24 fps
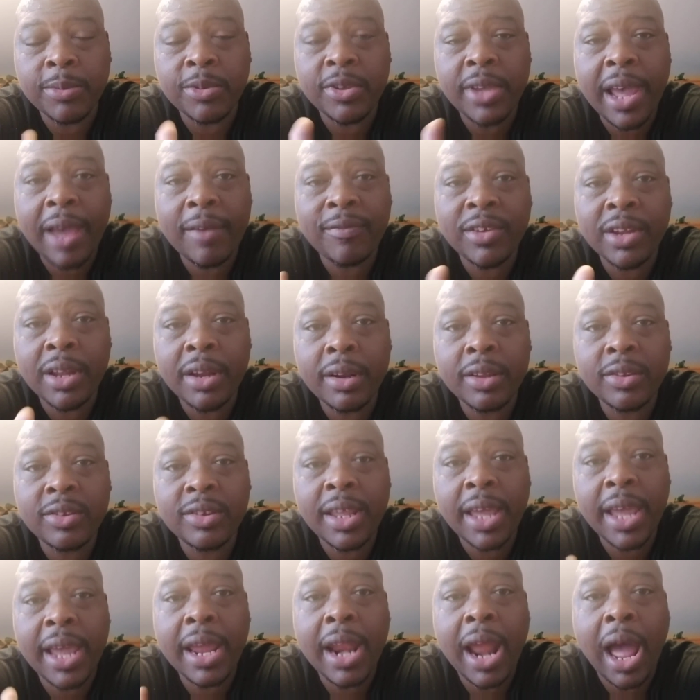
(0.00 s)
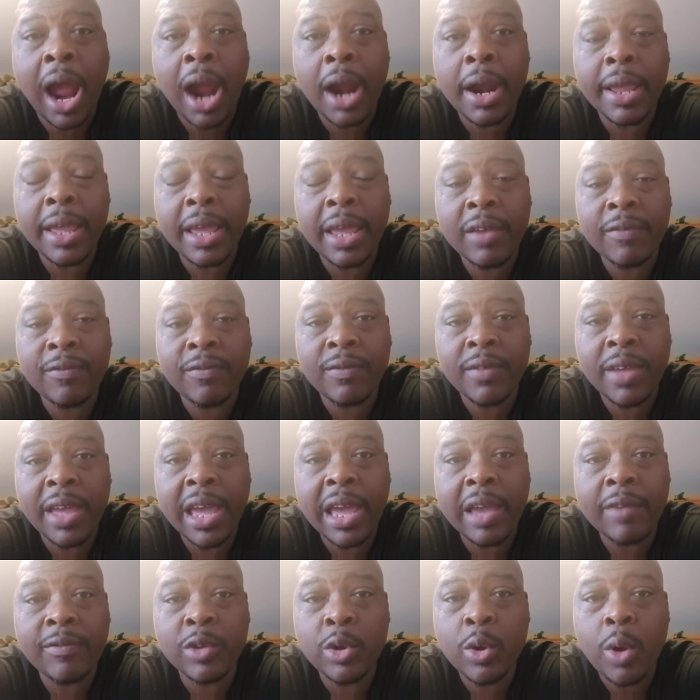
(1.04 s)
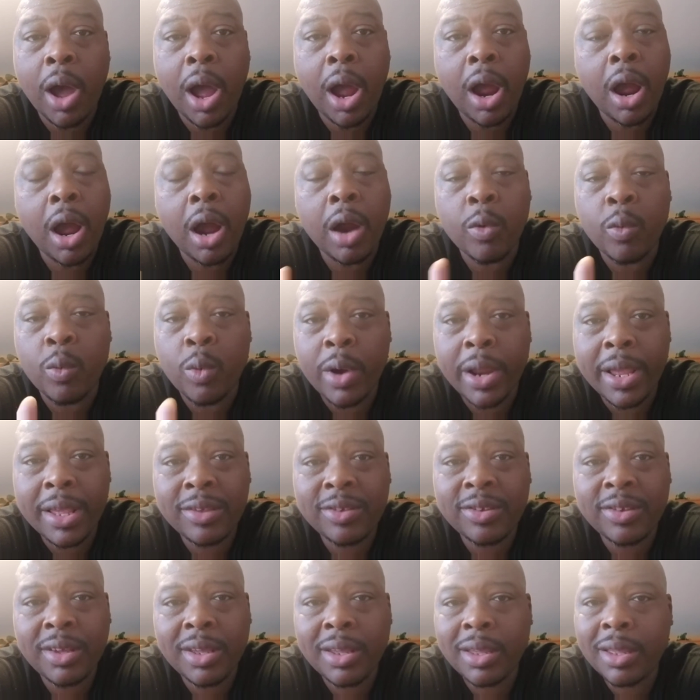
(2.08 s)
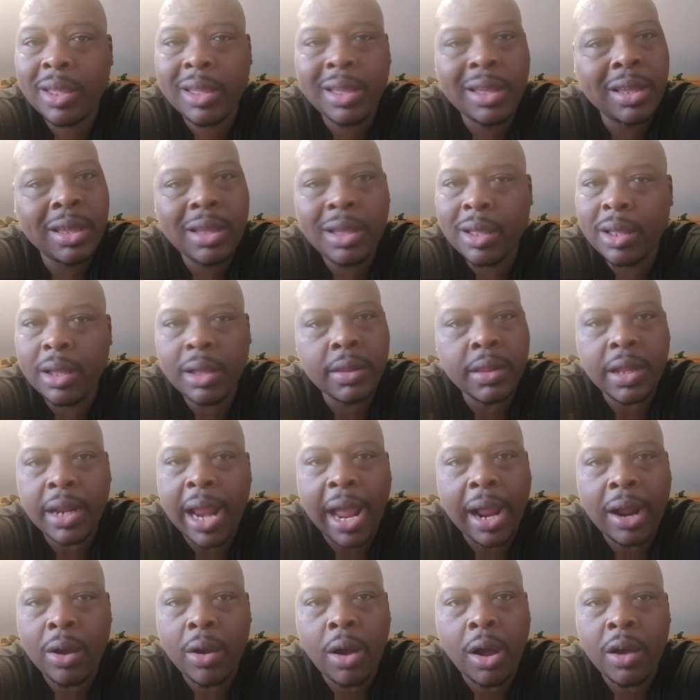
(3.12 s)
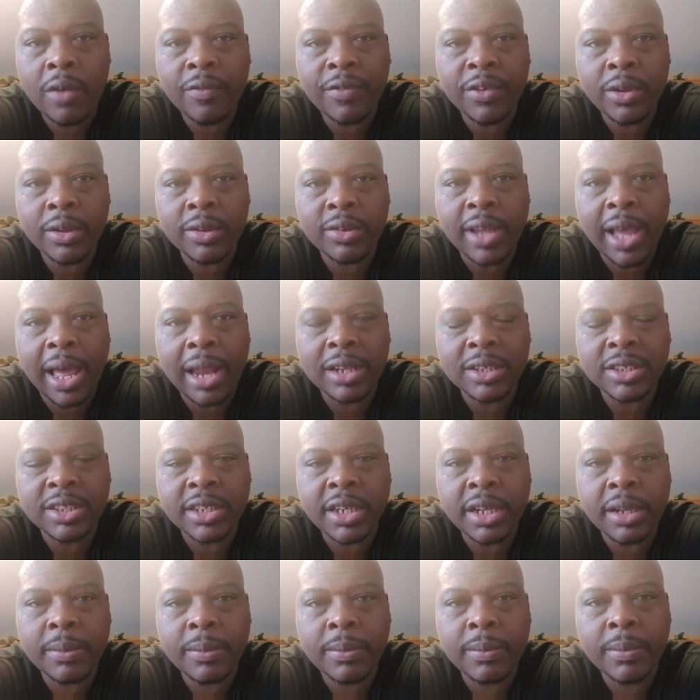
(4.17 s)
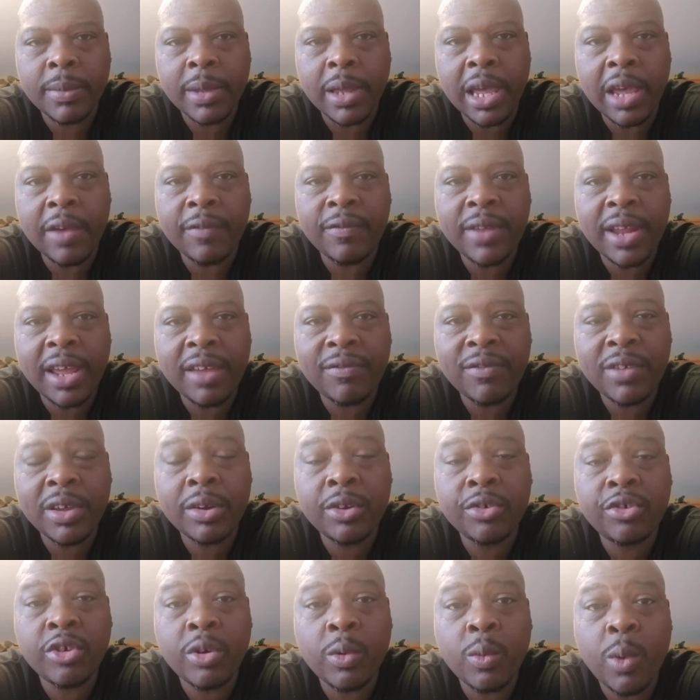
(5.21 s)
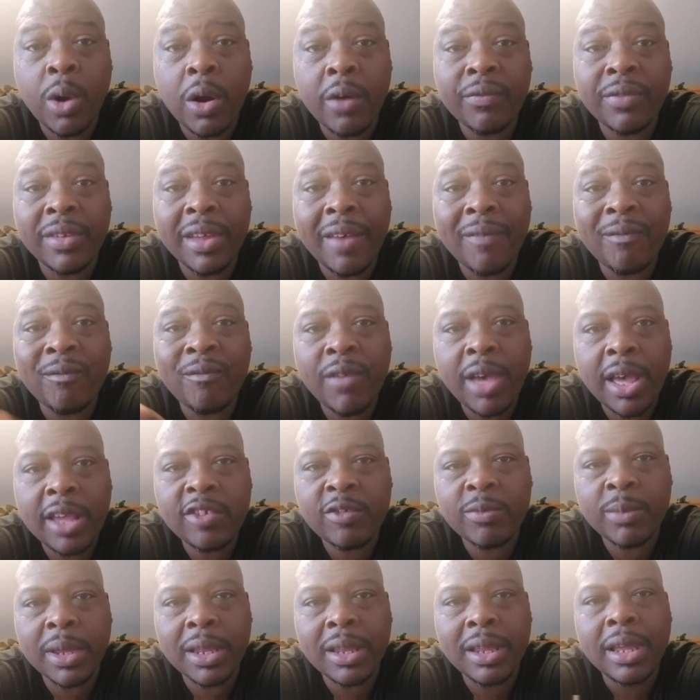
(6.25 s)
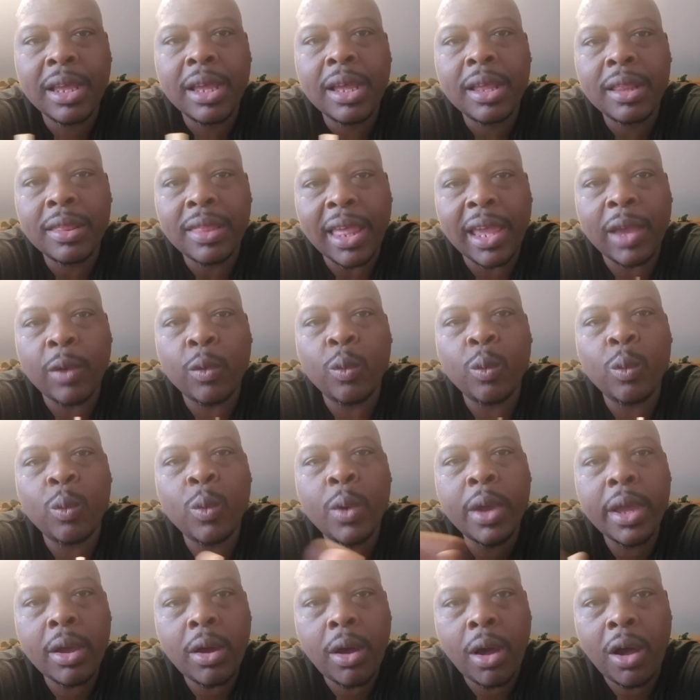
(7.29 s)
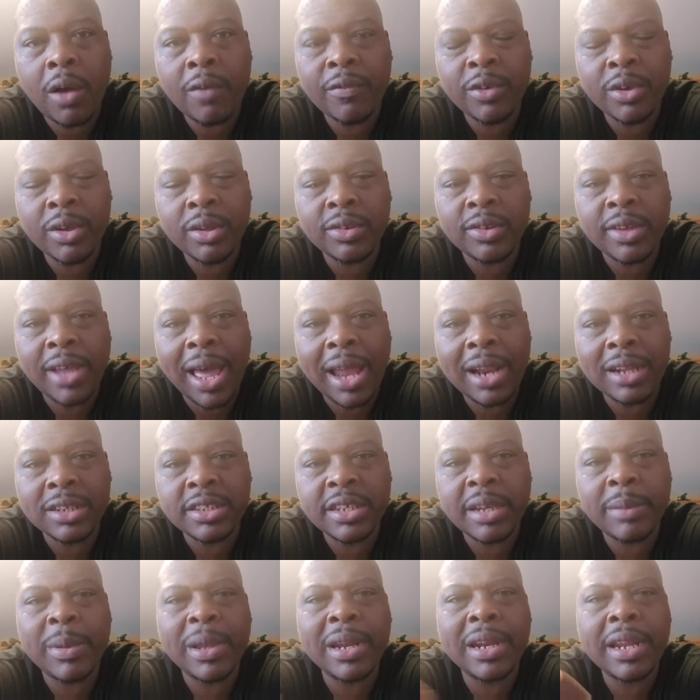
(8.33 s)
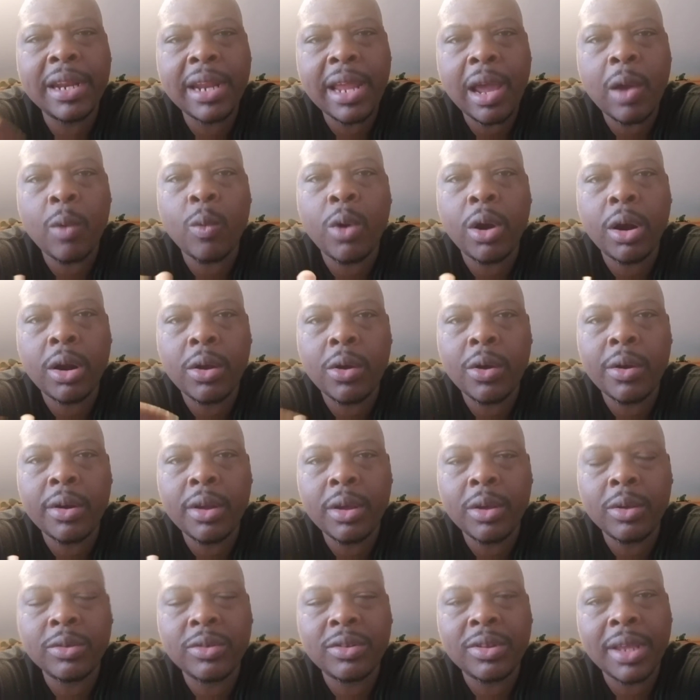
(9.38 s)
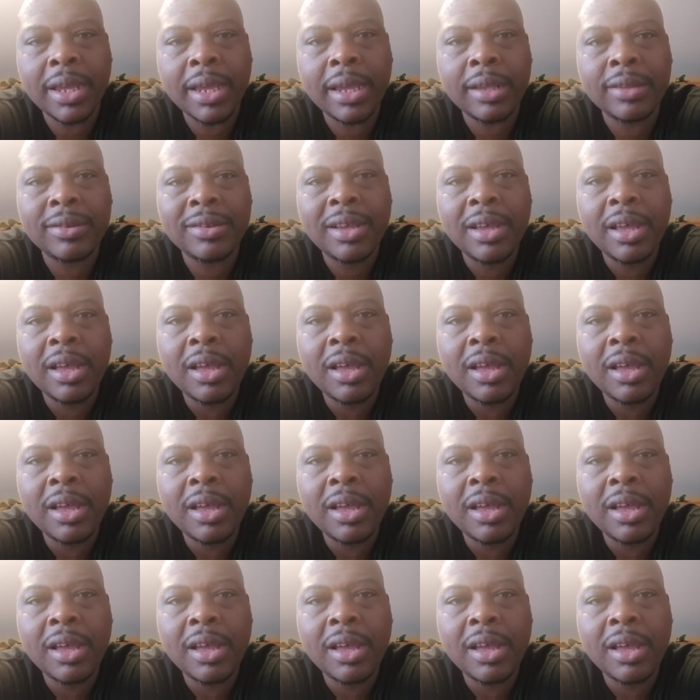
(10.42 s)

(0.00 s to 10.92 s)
So you have to understand, if you are a risk, they're not going to offer you a scholarship. If they feel that you're worth the investment, they will offer you a scholarship, and then they'll work on those things.